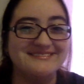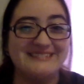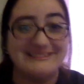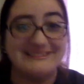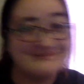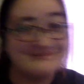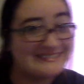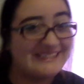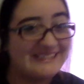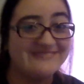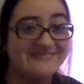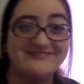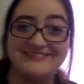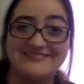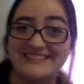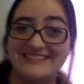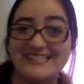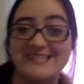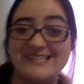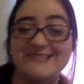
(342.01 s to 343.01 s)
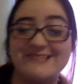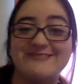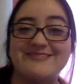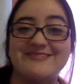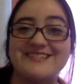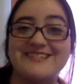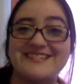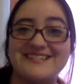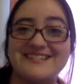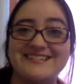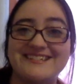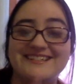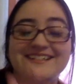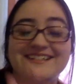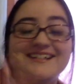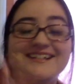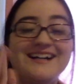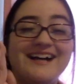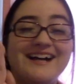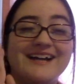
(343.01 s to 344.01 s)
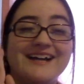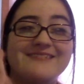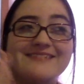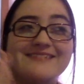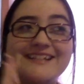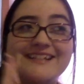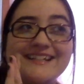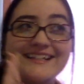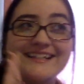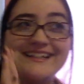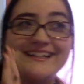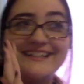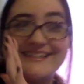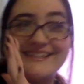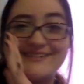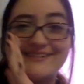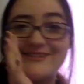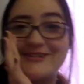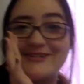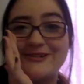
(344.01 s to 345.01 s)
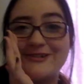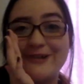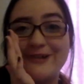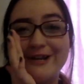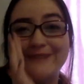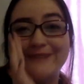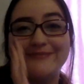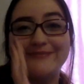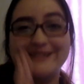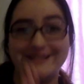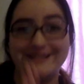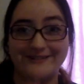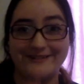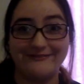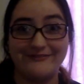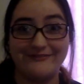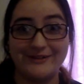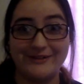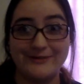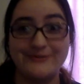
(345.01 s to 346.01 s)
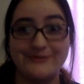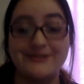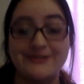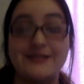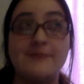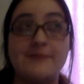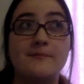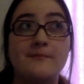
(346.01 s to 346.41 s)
when I'm confused. I'm like extremely confused.